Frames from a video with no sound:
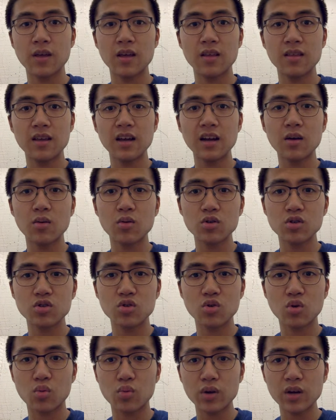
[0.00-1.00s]
Then I want to
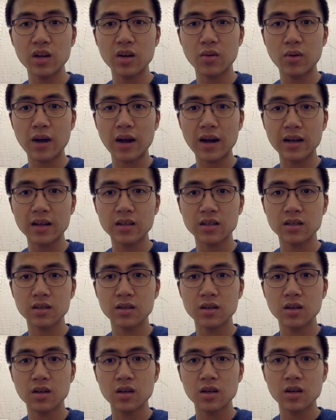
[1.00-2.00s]
do a redirect
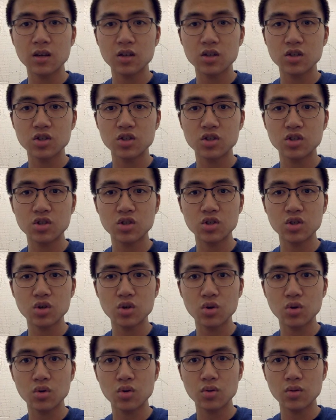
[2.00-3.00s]

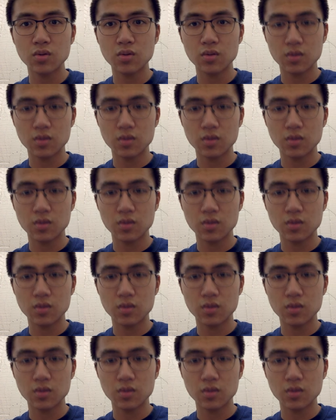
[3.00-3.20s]
to